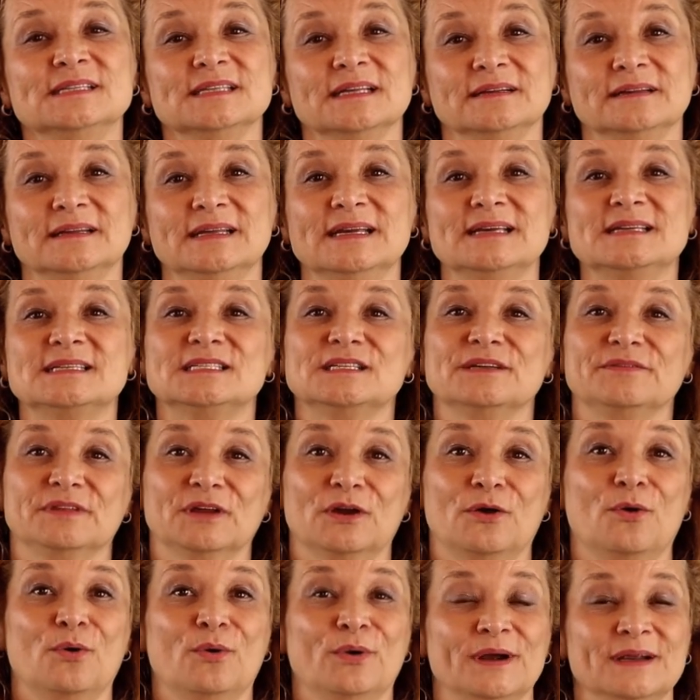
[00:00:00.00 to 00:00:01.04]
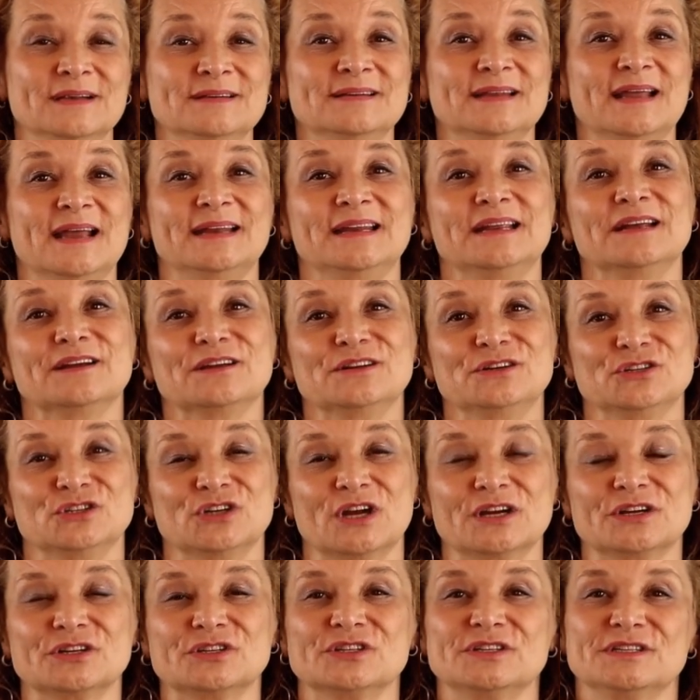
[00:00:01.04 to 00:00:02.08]
is a list of the coordinating
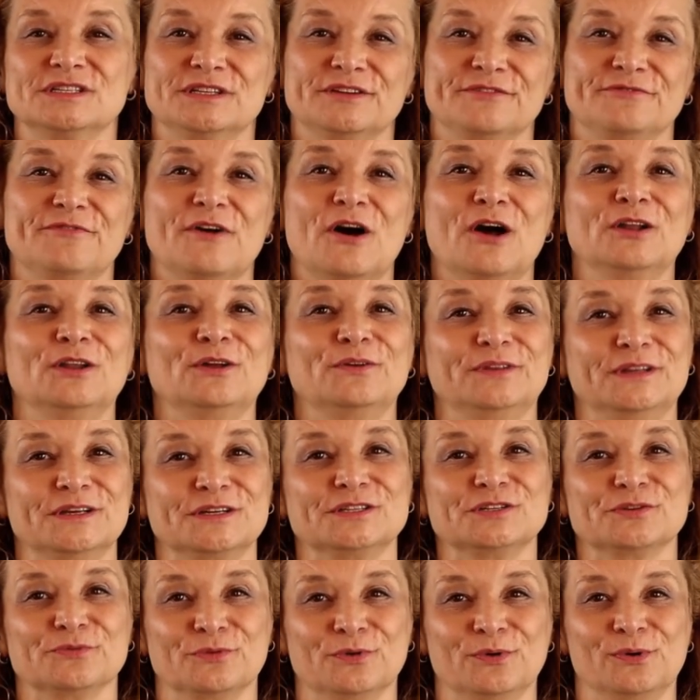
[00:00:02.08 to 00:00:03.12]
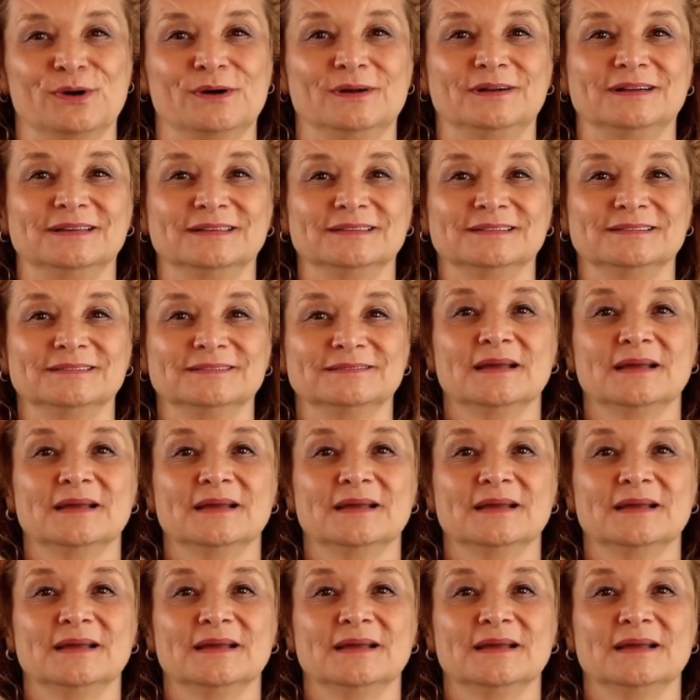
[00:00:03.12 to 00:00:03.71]
conjunctions that follow this rule.